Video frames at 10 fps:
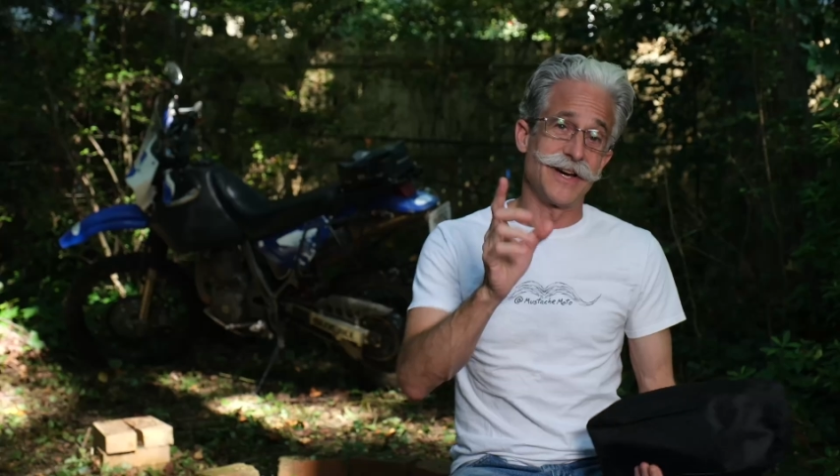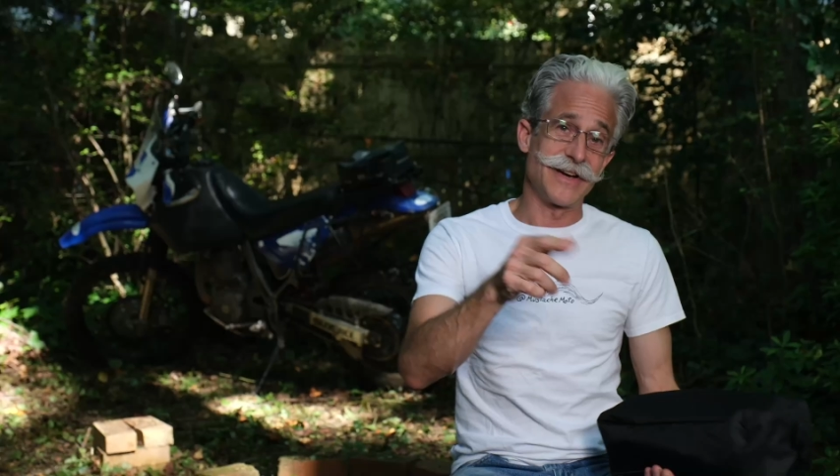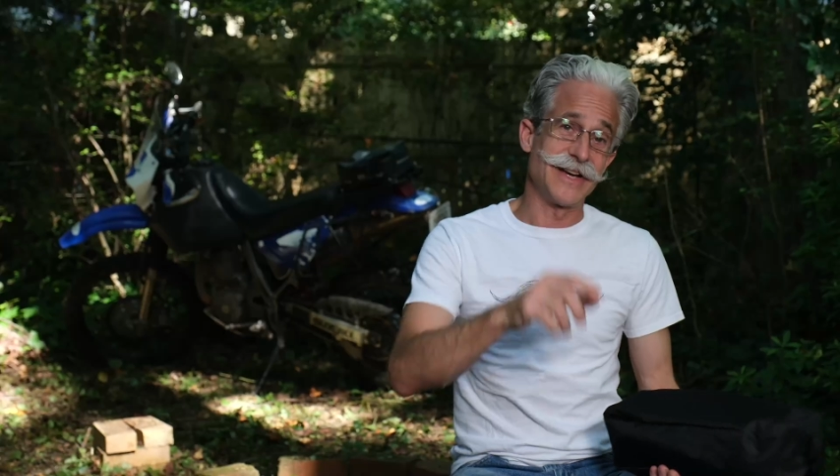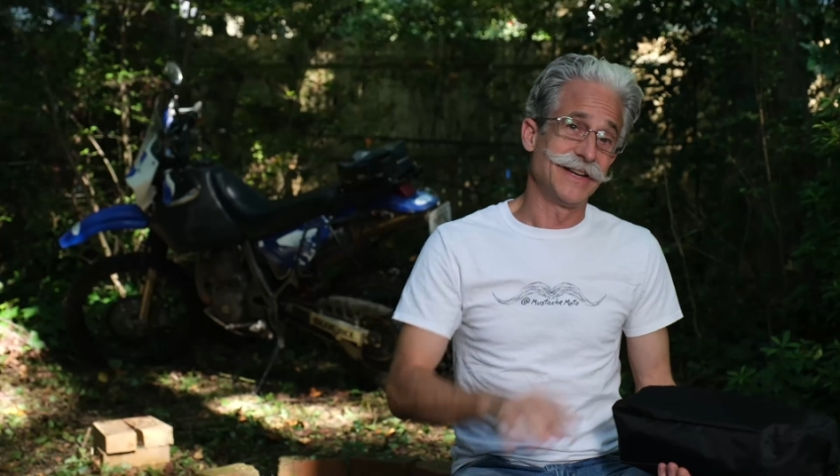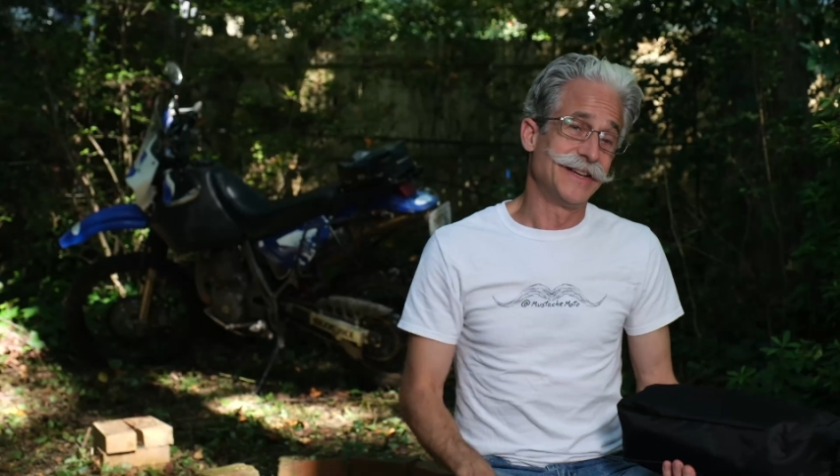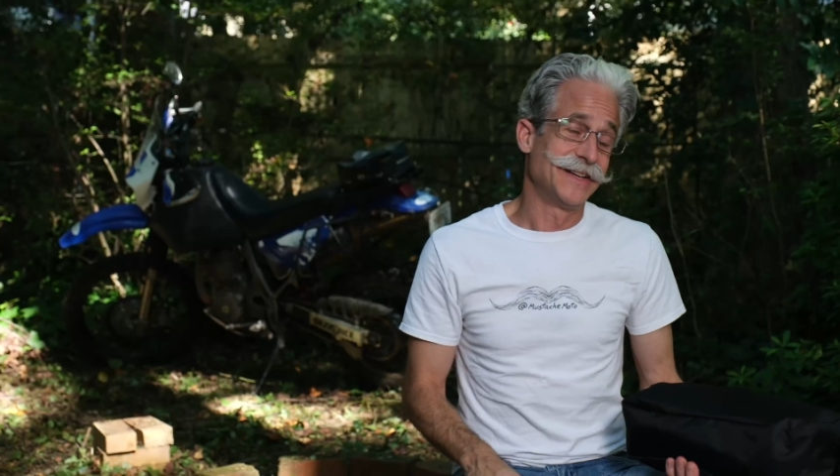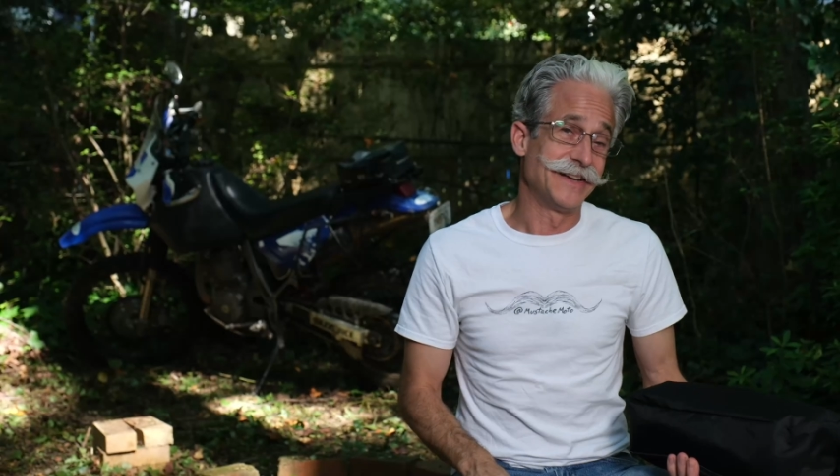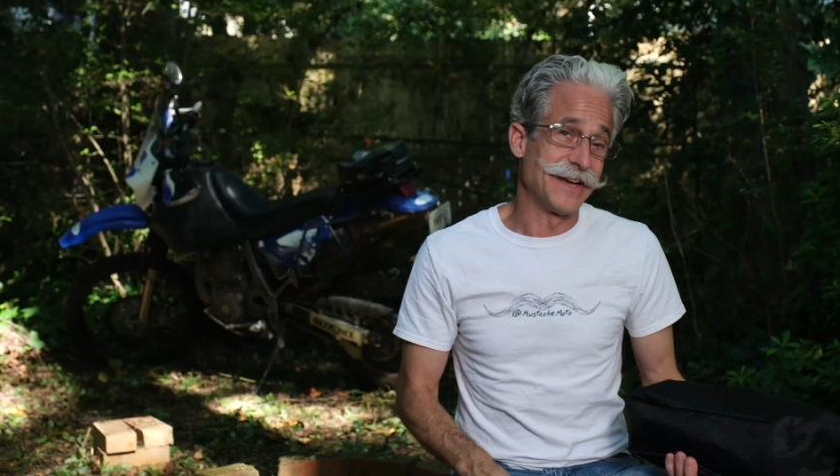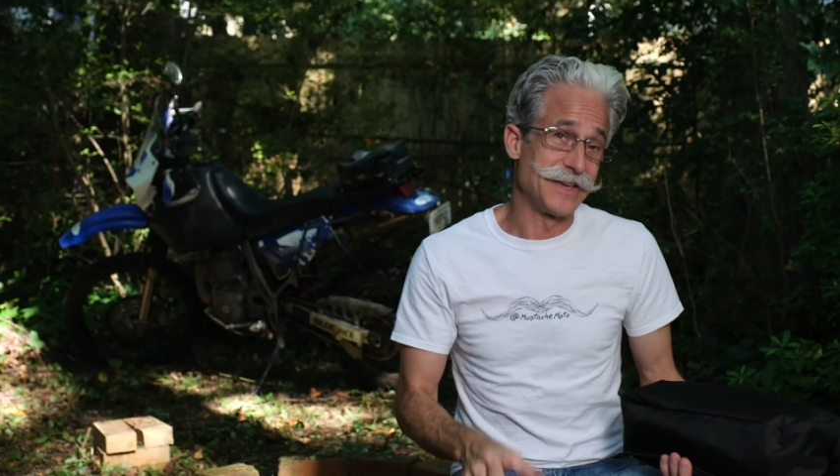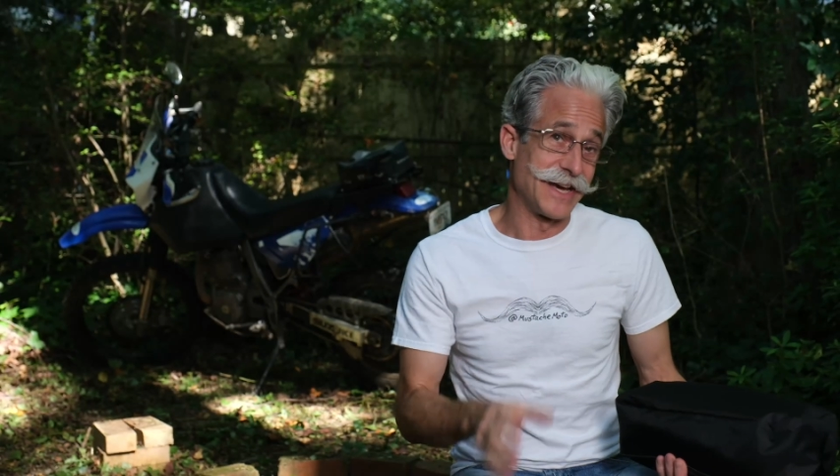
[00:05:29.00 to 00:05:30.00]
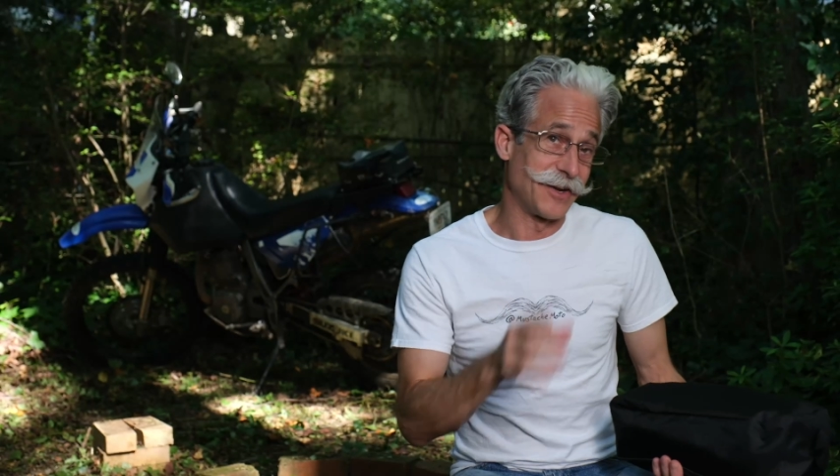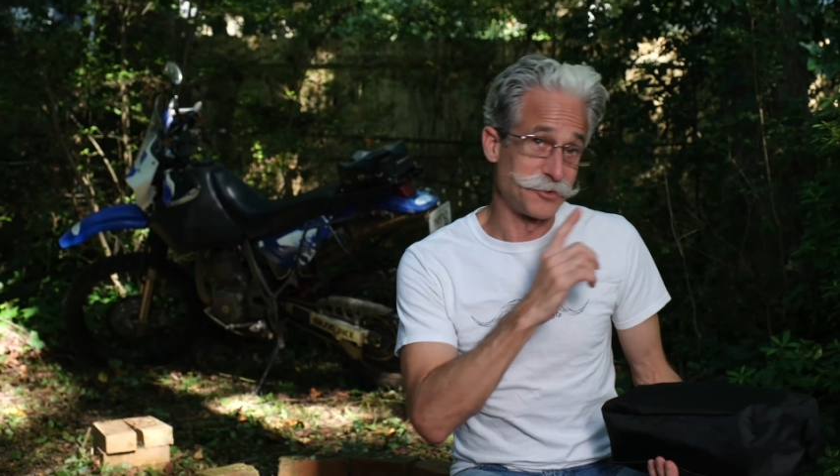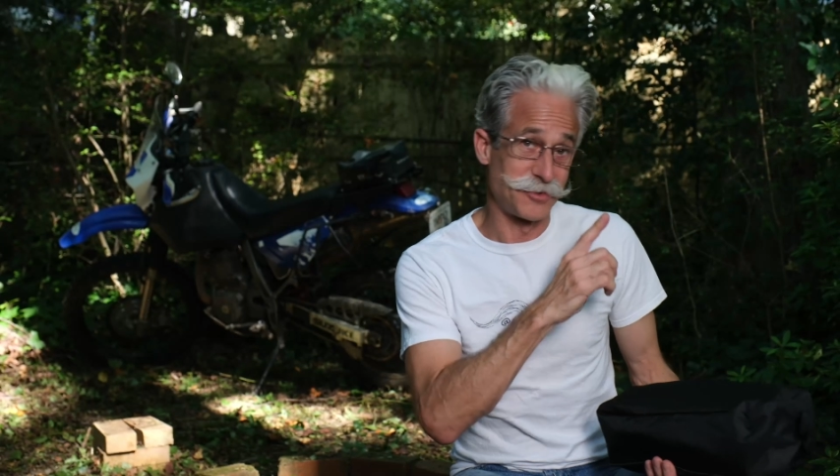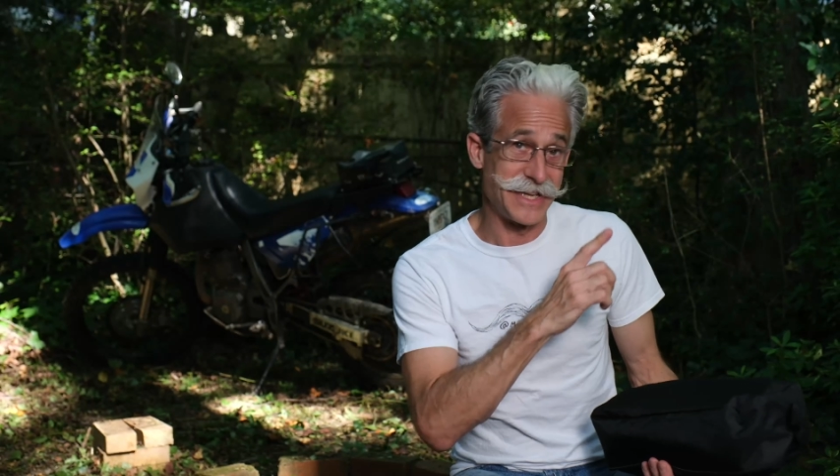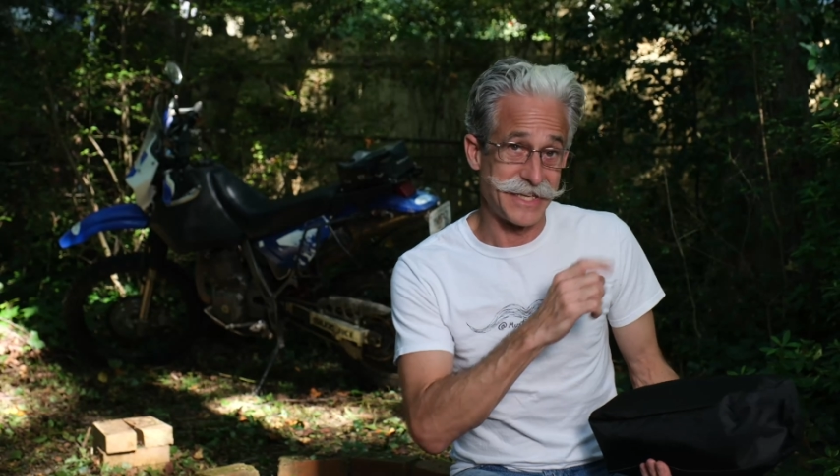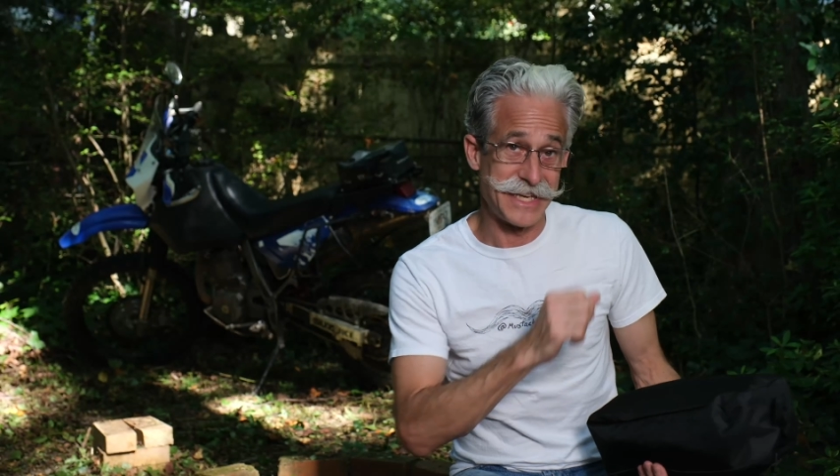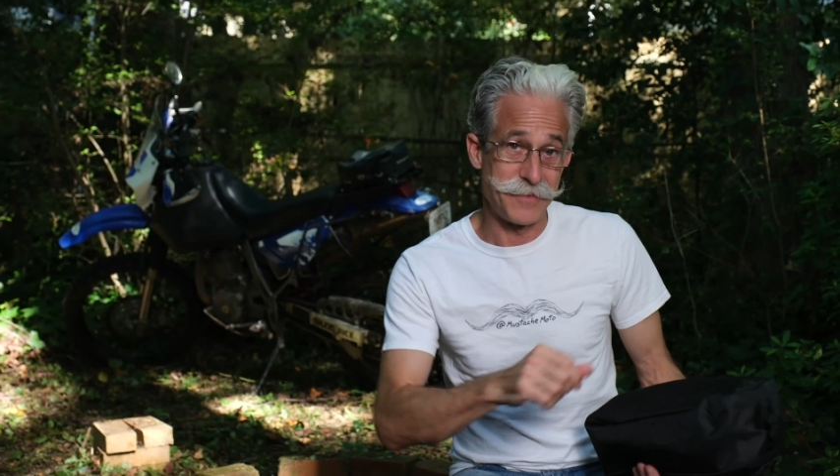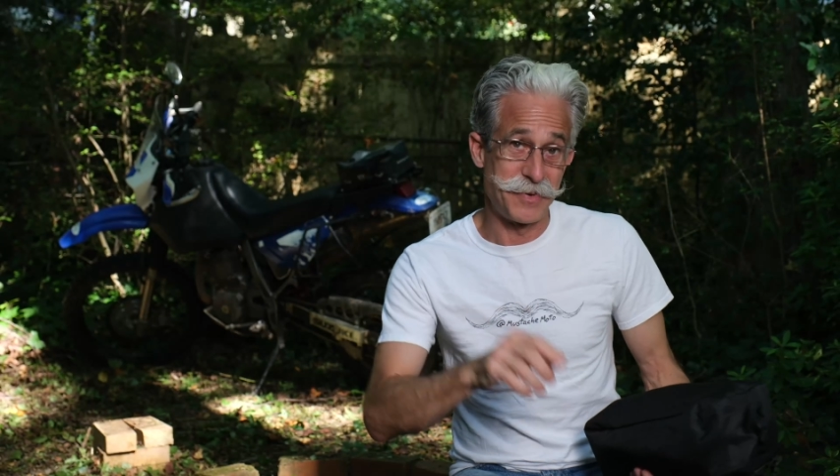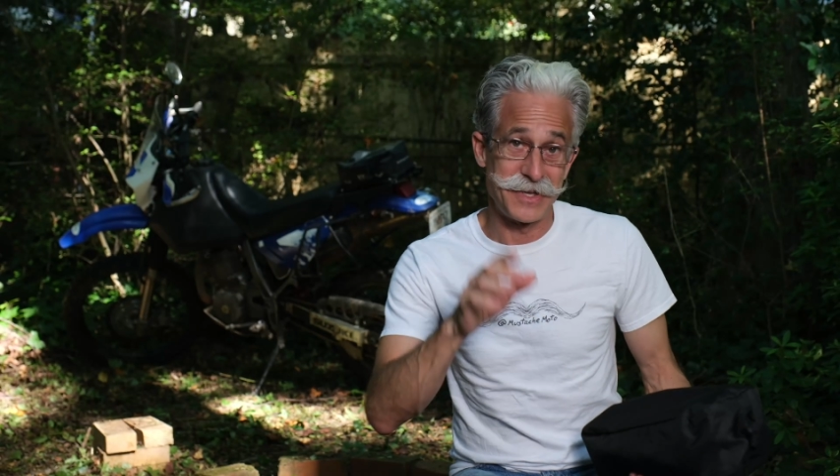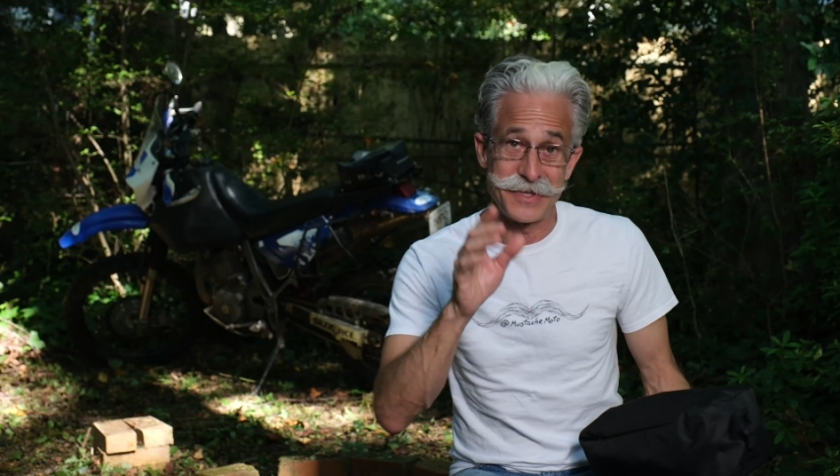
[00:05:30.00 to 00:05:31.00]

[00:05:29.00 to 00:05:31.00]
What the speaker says: right, now you got ultralight camping,